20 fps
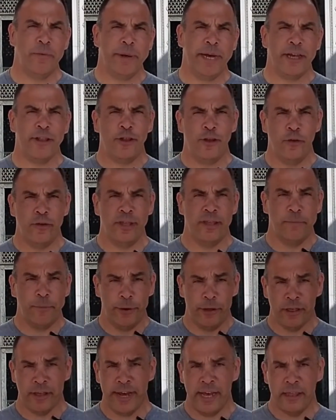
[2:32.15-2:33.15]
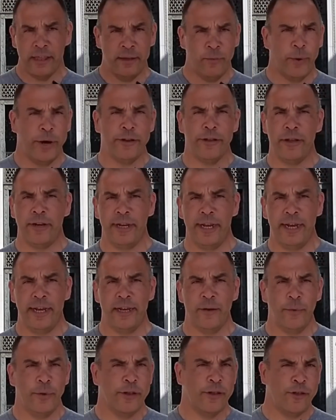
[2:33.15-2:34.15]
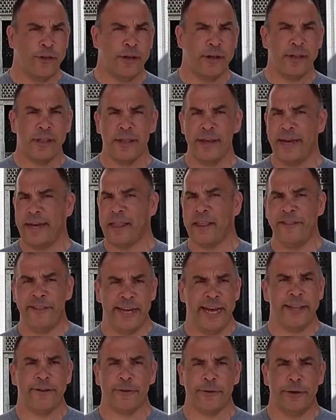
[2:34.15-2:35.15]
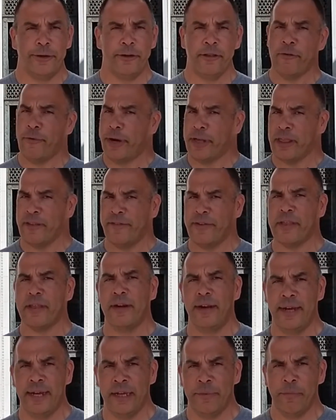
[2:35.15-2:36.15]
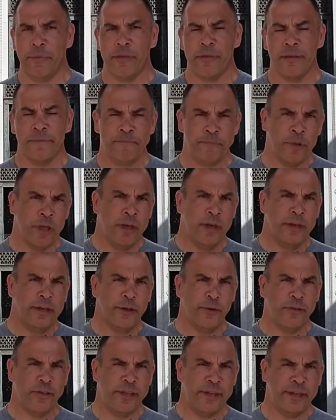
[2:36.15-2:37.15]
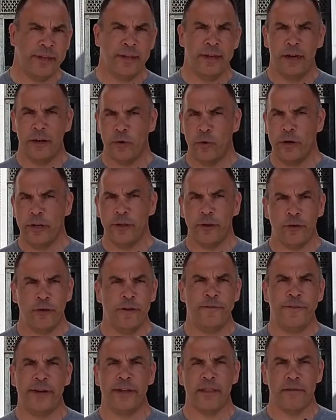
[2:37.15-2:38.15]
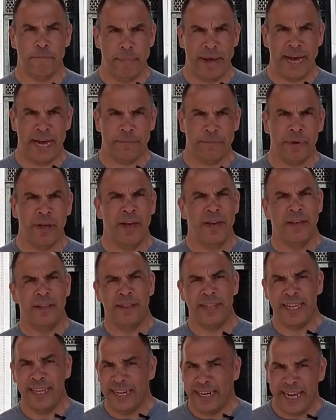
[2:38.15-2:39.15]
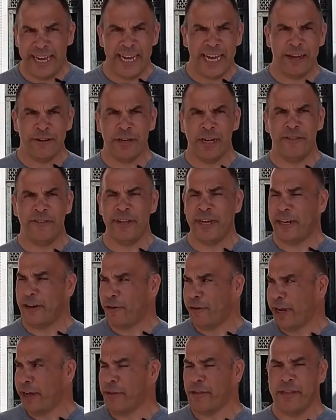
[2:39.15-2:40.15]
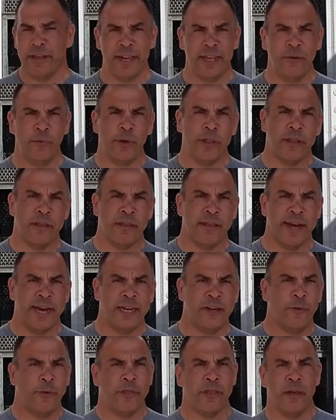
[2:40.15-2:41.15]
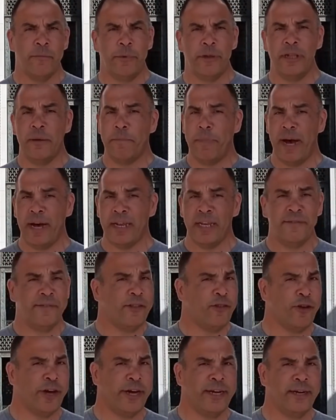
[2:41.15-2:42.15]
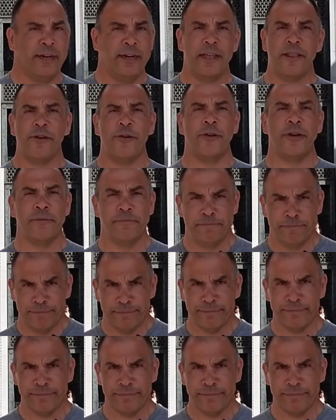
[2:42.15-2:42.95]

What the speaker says: went about choosing precisely where to dig was just as theatrical as the rest of his claims. You see, according to Shufelt's map, the layout of the underground city was designed to resemble the body of a giant lizard,